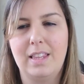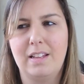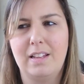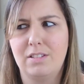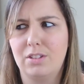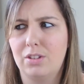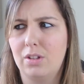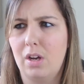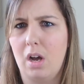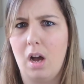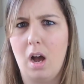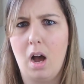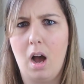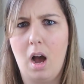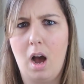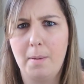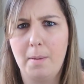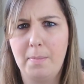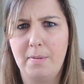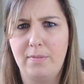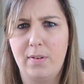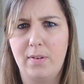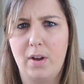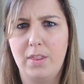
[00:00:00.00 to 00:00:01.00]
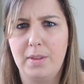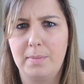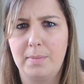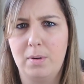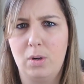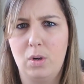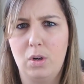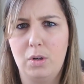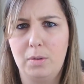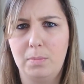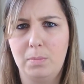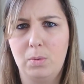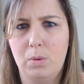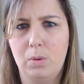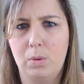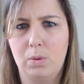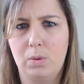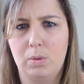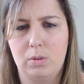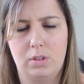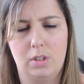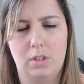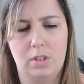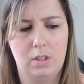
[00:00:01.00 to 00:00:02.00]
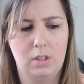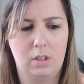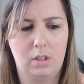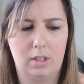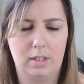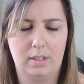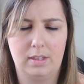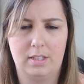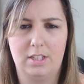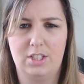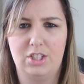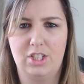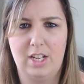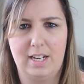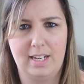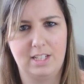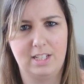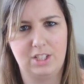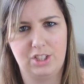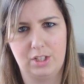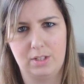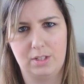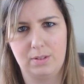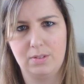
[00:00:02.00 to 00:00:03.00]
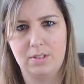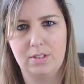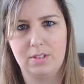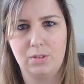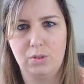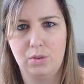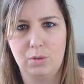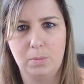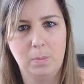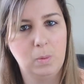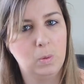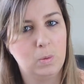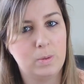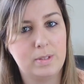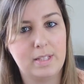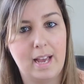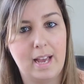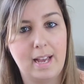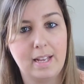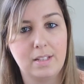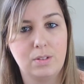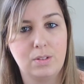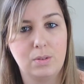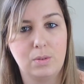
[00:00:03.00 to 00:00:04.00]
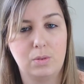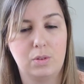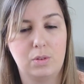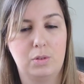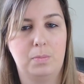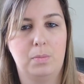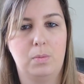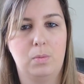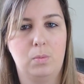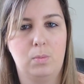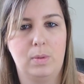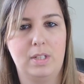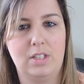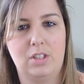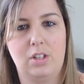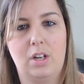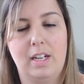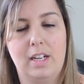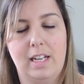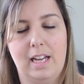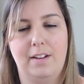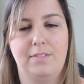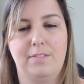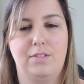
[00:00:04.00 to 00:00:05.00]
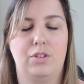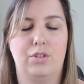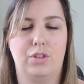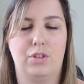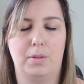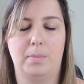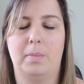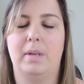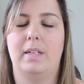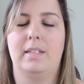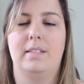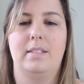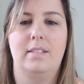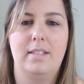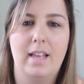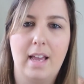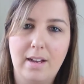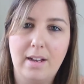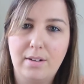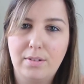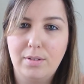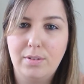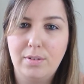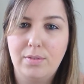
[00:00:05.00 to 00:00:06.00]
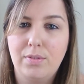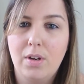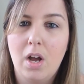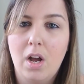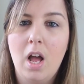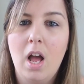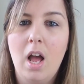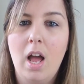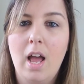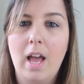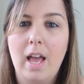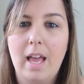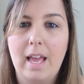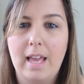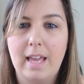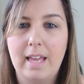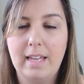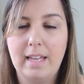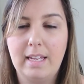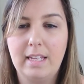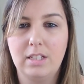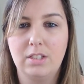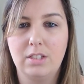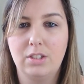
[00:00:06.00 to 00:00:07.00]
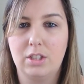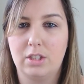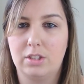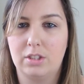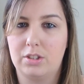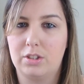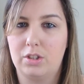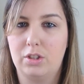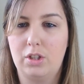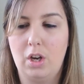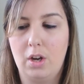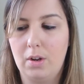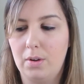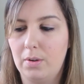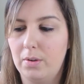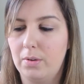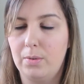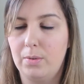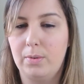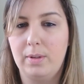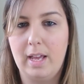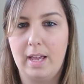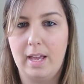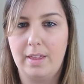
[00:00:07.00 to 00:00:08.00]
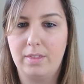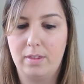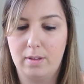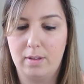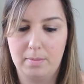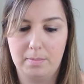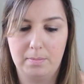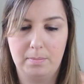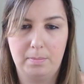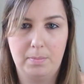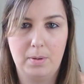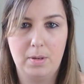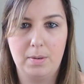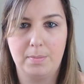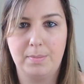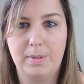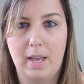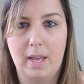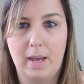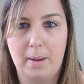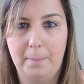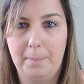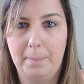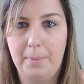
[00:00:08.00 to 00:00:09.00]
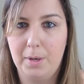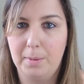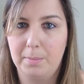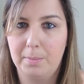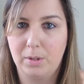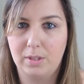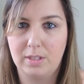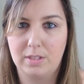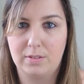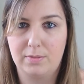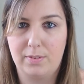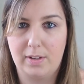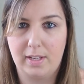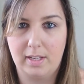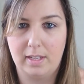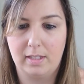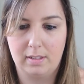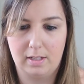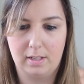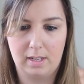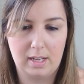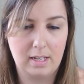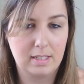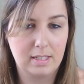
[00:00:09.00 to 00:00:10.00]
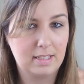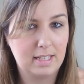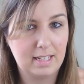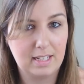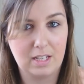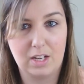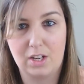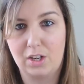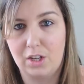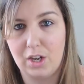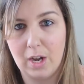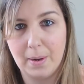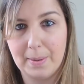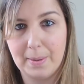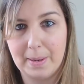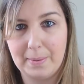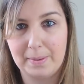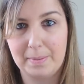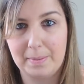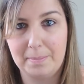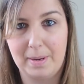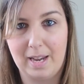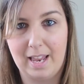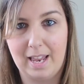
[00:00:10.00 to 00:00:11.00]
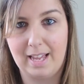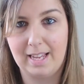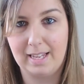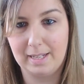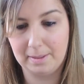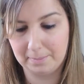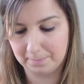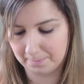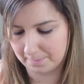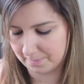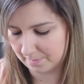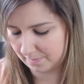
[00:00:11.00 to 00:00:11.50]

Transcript: They're, I prefer them a lot more to like the jelly shoes and normal sandals, which I have to do myself. He can just go get them, put them down, put them on his feet, and he can go out and play.